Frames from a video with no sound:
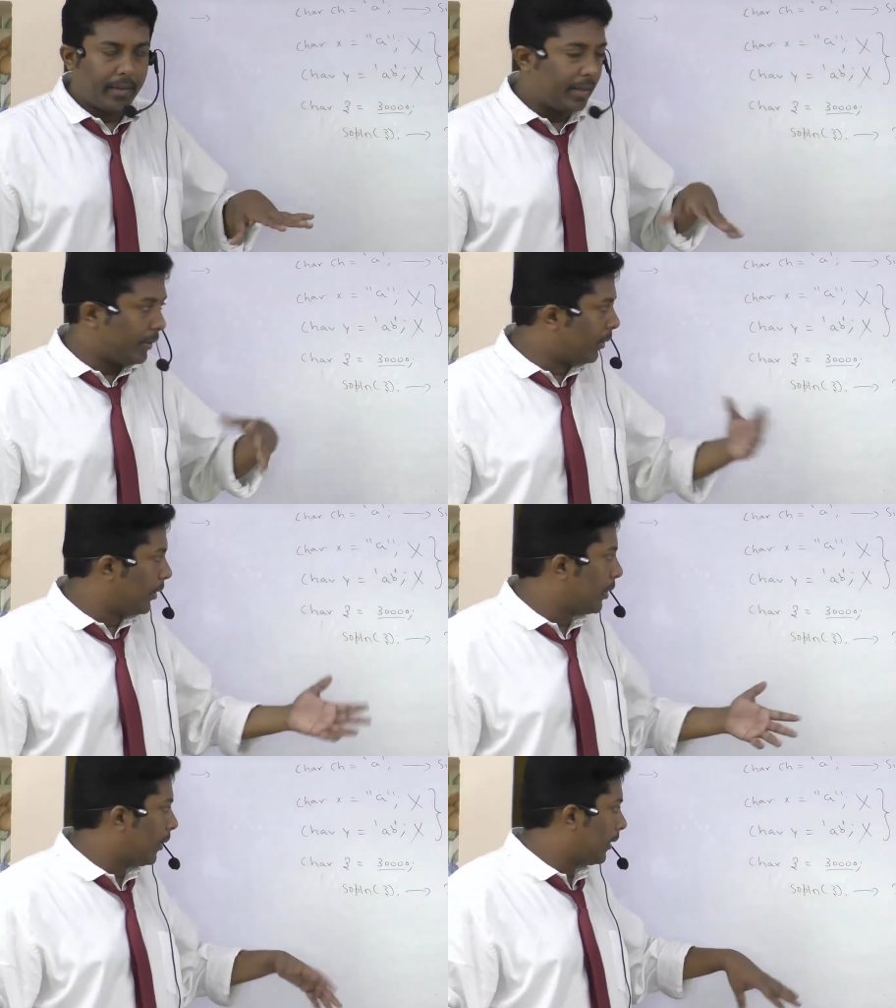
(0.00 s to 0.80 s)
and you don't
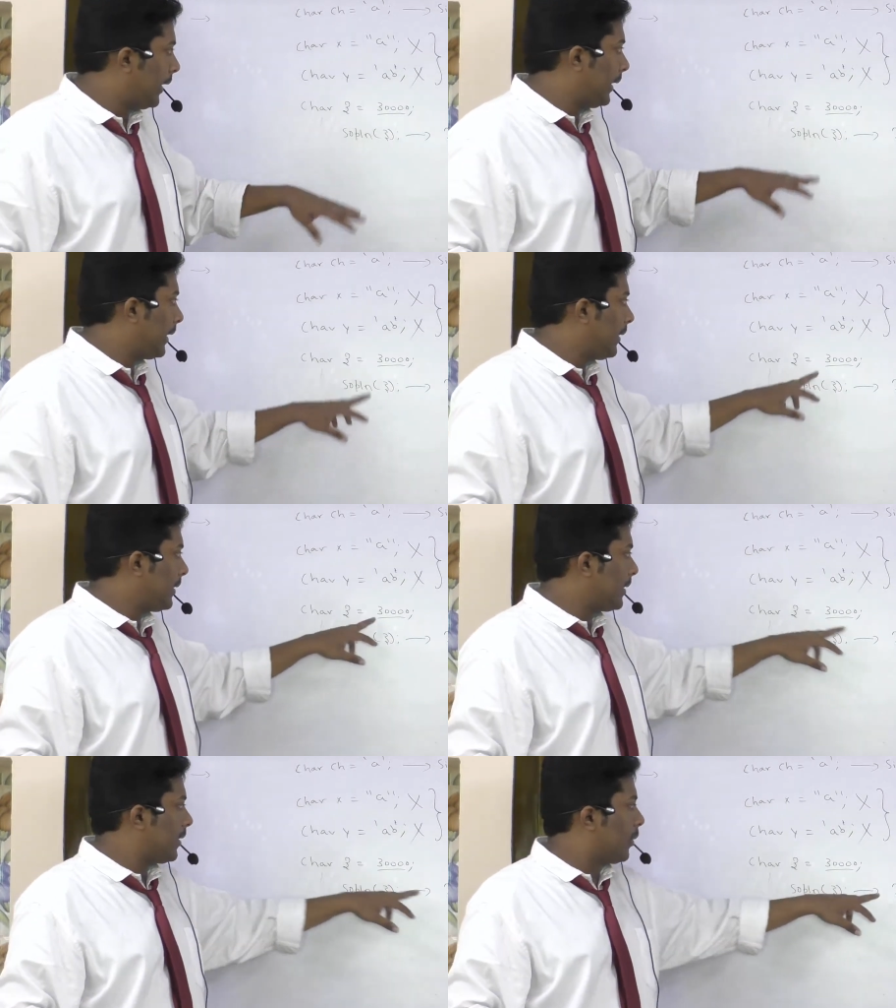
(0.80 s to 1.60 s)
you should not think that
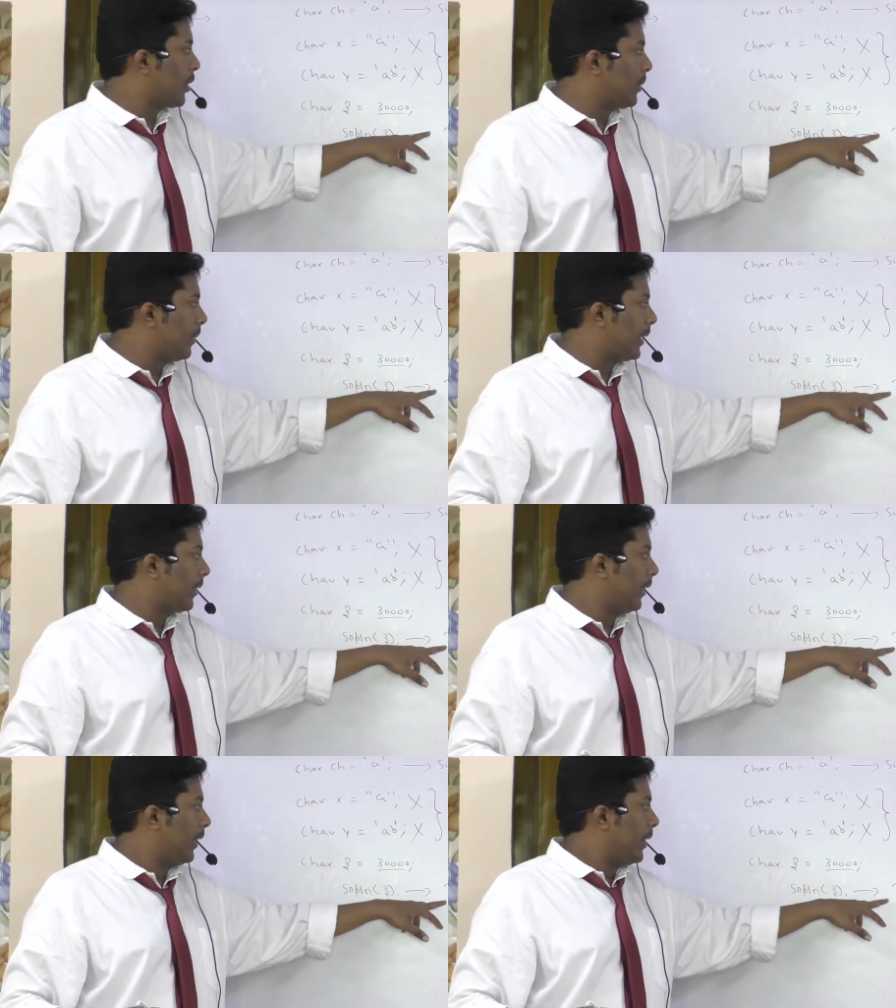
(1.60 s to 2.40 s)
this is the question mark
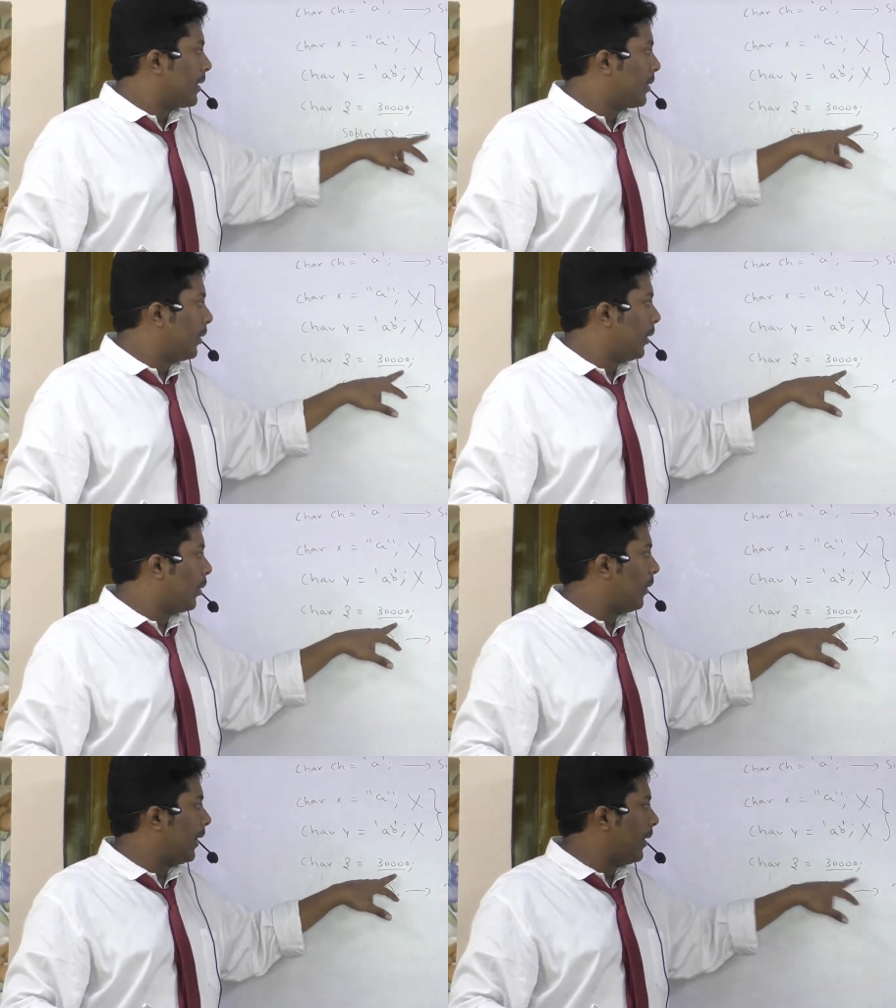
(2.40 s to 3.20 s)

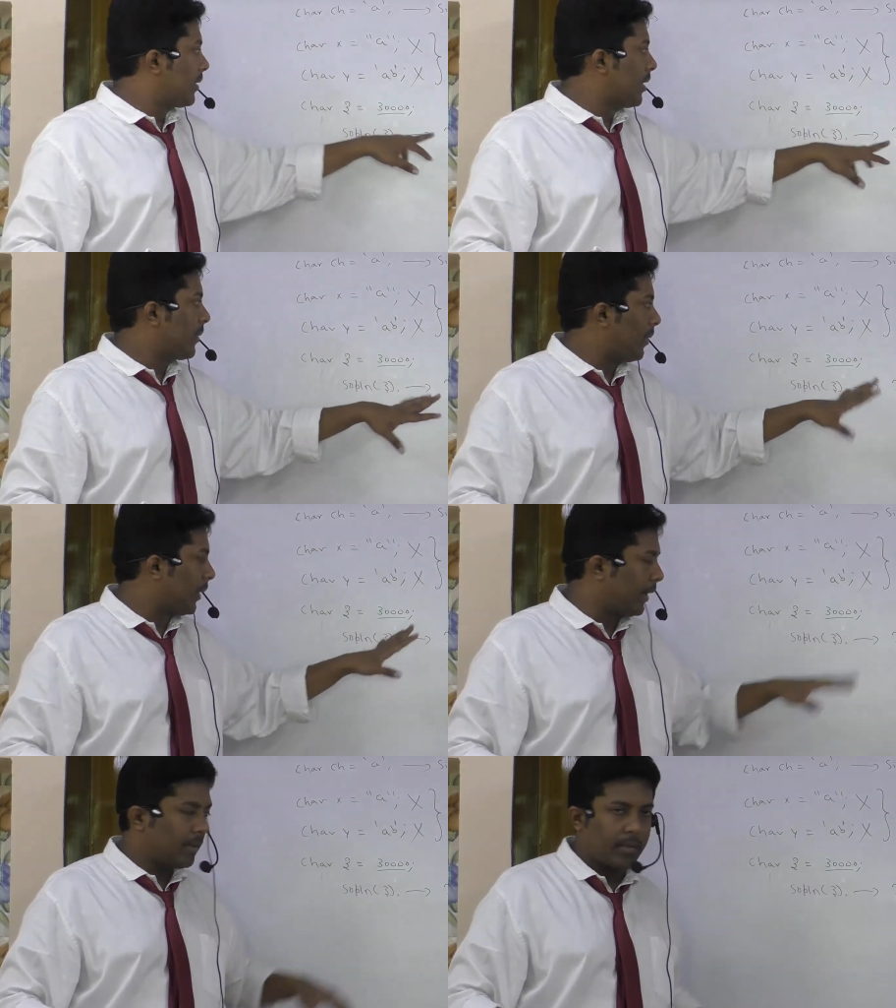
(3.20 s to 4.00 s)
unicode value is this one
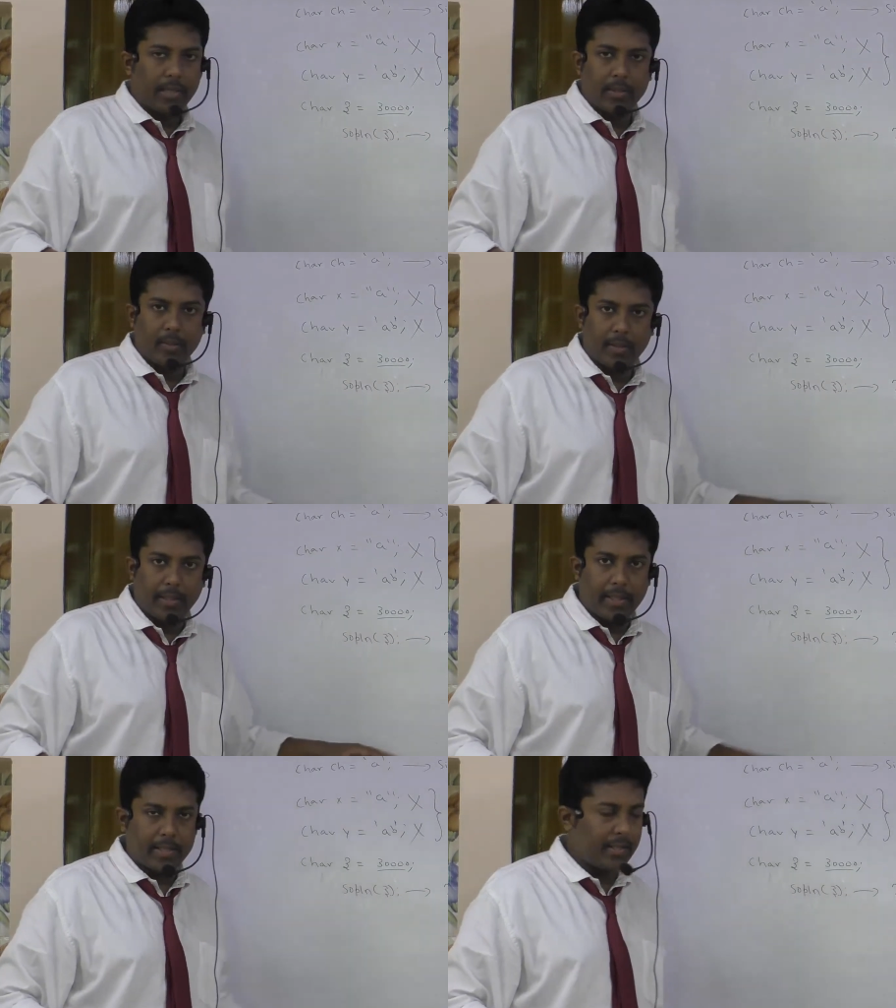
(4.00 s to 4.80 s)
okay so that is not the
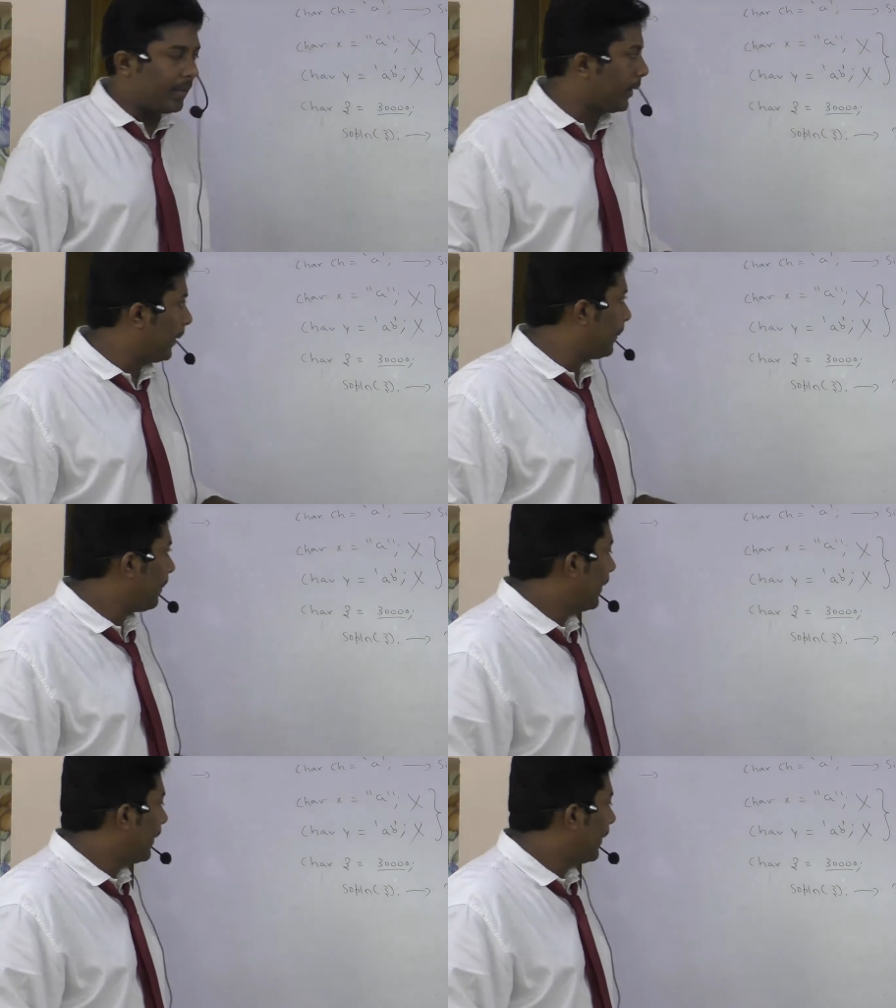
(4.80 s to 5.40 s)
case here okay